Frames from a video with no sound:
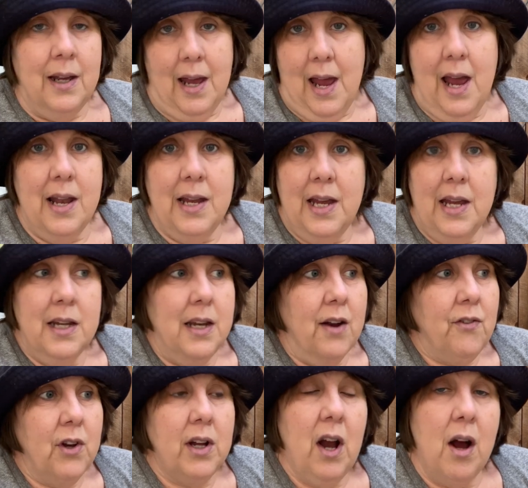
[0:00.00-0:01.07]
any and
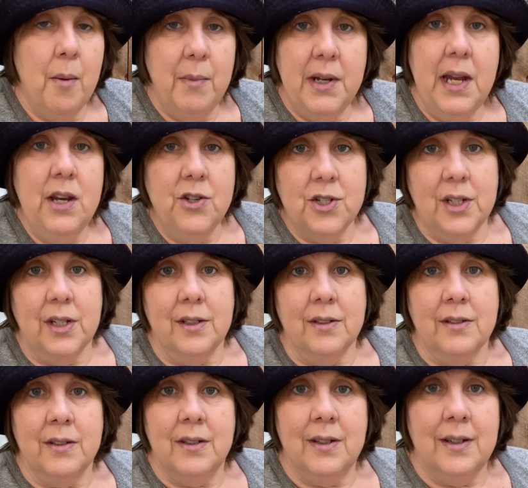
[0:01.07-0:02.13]
every
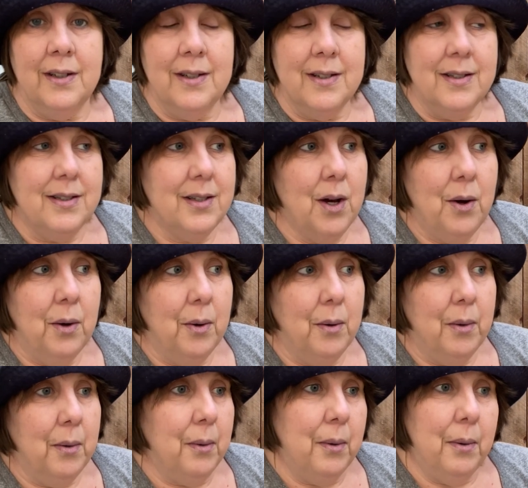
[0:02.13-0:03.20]
combination.
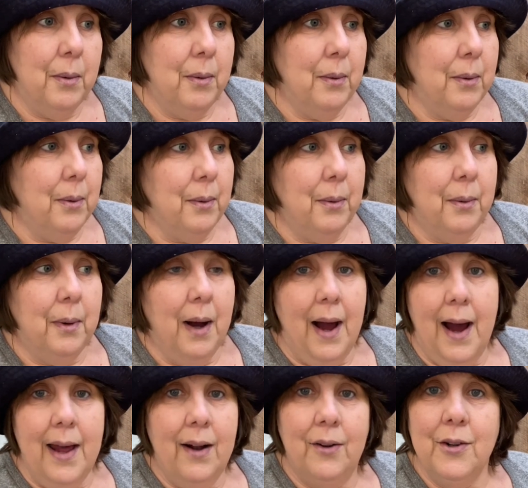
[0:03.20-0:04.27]
So
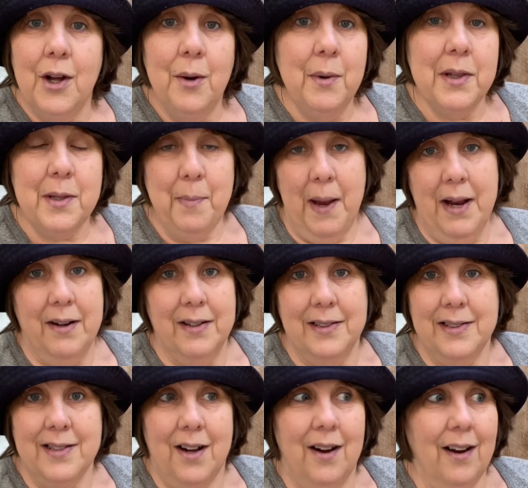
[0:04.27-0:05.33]
I don't know what the
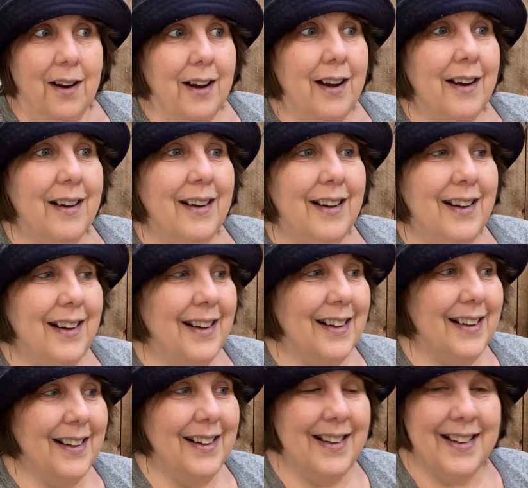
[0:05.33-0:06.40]
parents are.
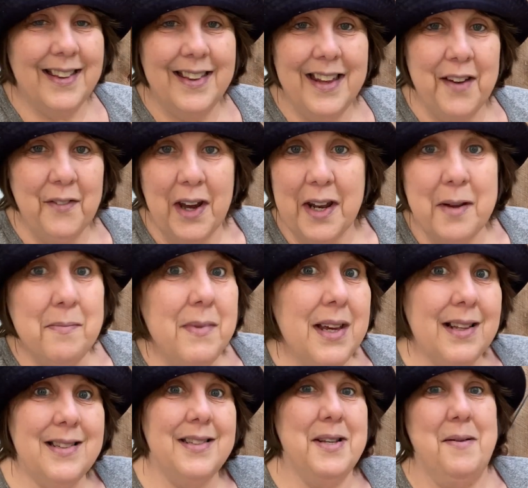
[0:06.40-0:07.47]
They've got to
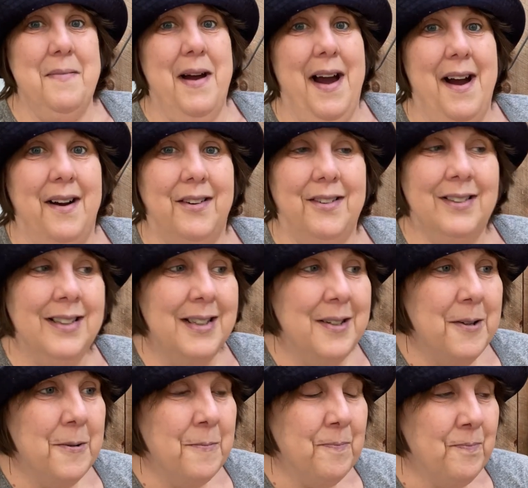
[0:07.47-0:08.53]
mix somehow.
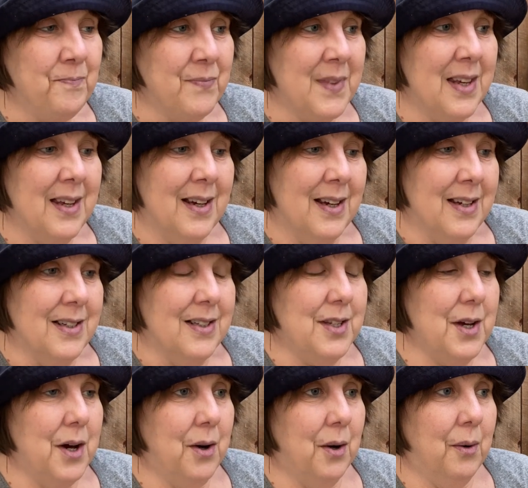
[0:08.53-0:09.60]

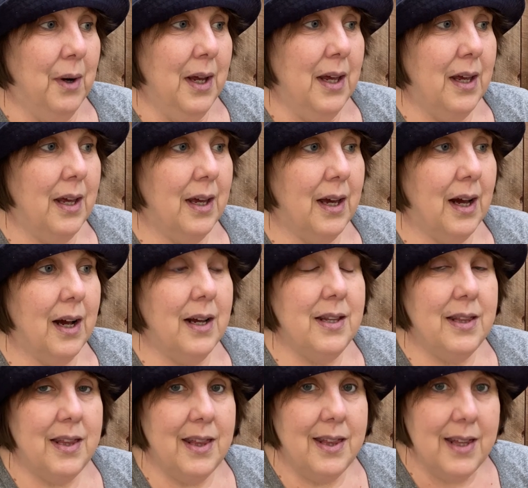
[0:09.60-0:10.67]
So I
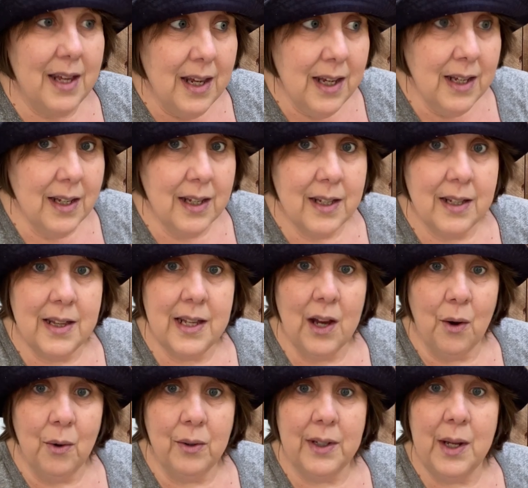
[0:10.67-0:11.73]
think the
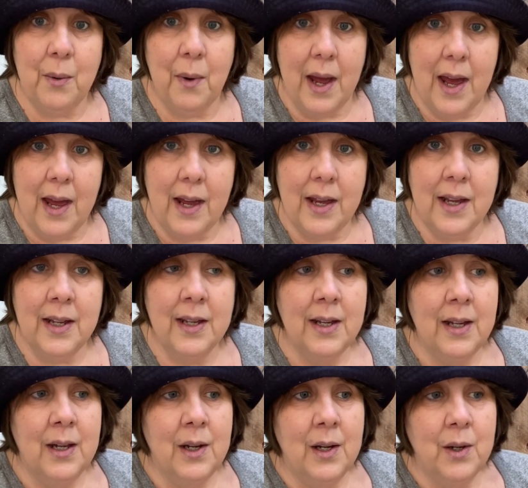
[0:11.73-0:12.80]
only way
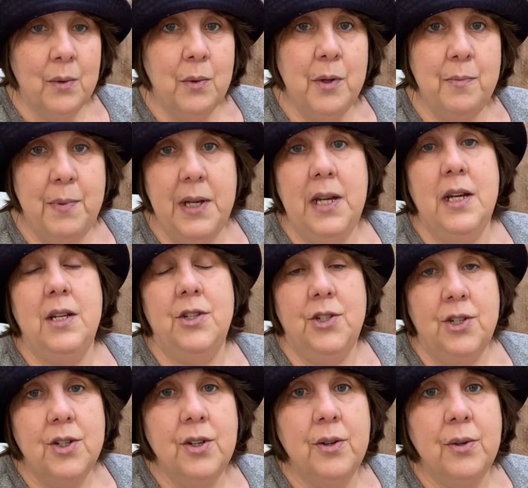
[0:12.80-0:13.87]
would be
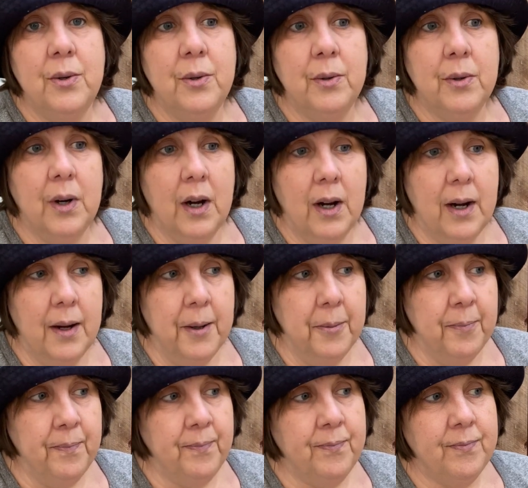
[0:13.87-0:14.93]
to
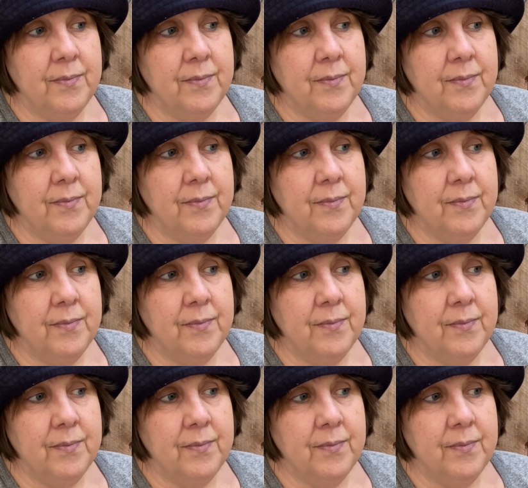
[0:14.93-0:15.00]
um,